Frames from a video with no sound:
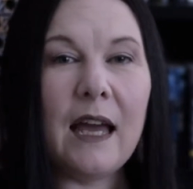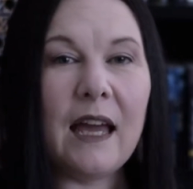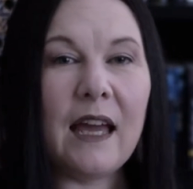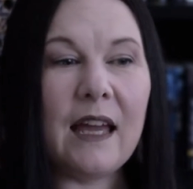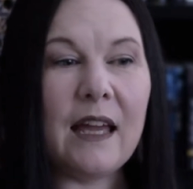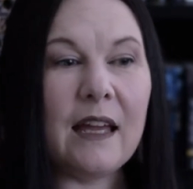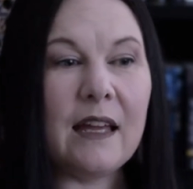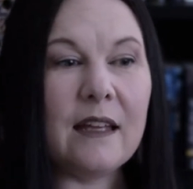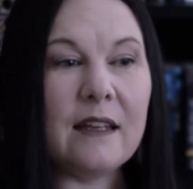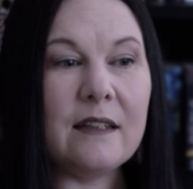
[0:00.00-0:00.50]

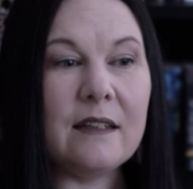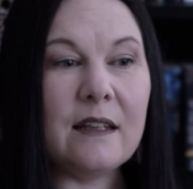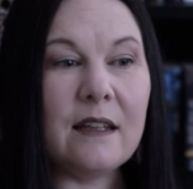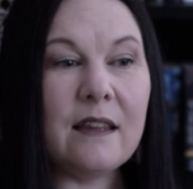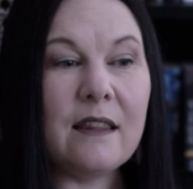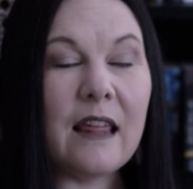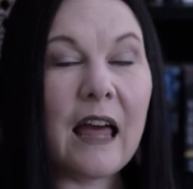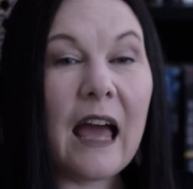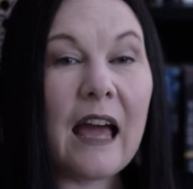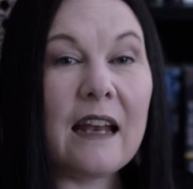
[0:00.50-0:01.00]
And
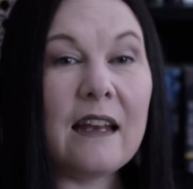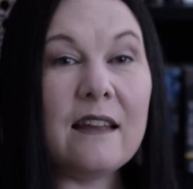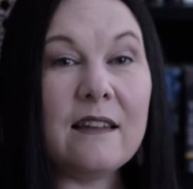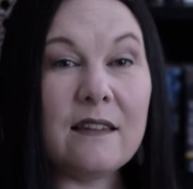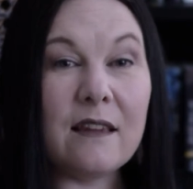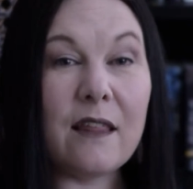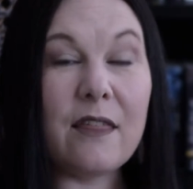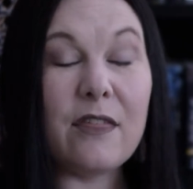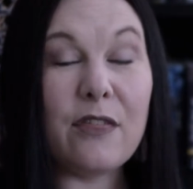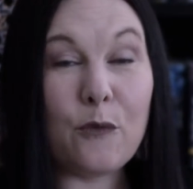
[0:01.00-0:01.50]
that is
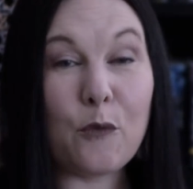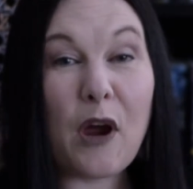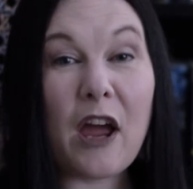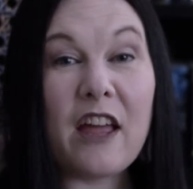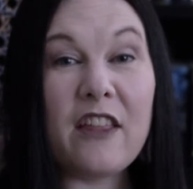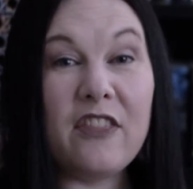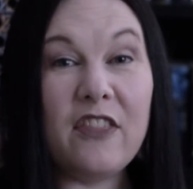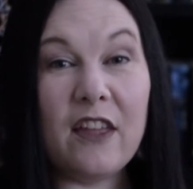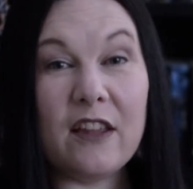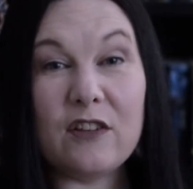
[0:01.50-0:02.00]
the
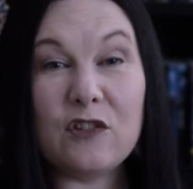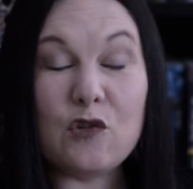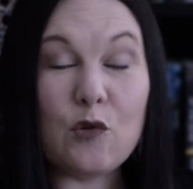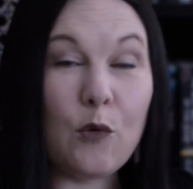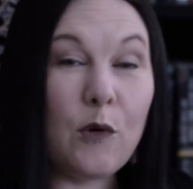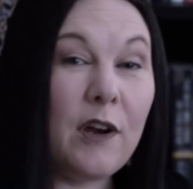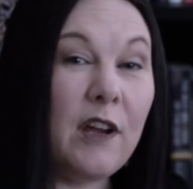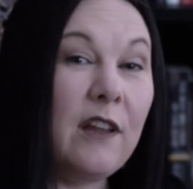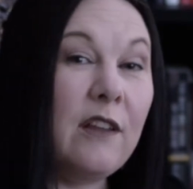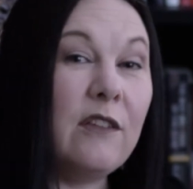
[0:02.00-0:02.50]
thread that
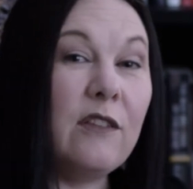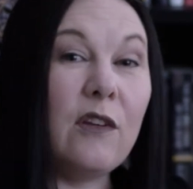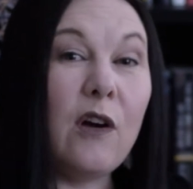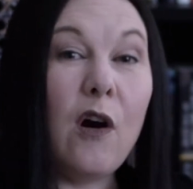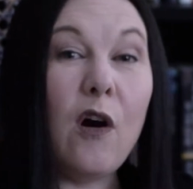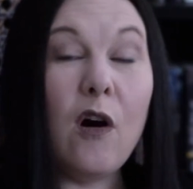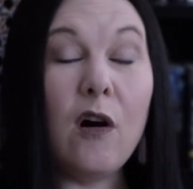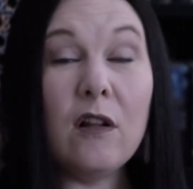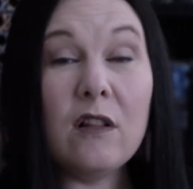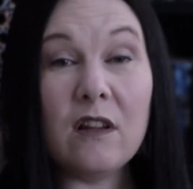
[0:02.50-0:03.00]
joins
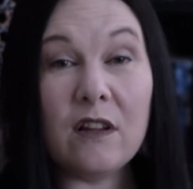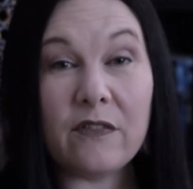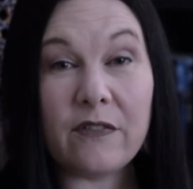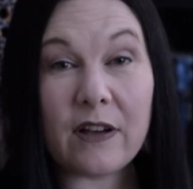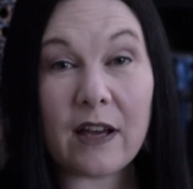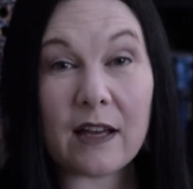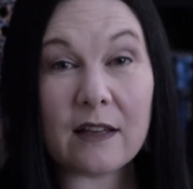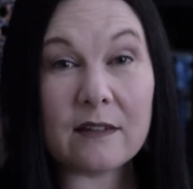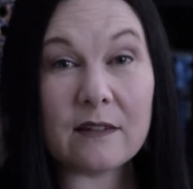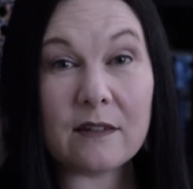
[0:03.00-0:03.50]
all of
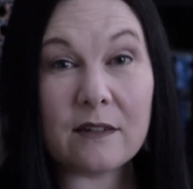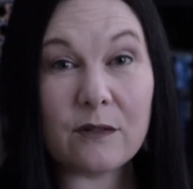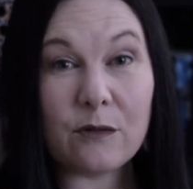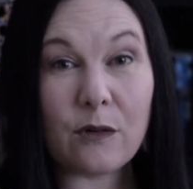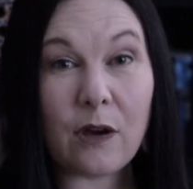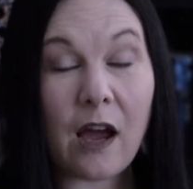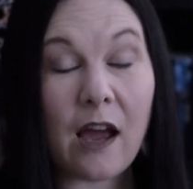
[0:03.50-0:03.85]
us,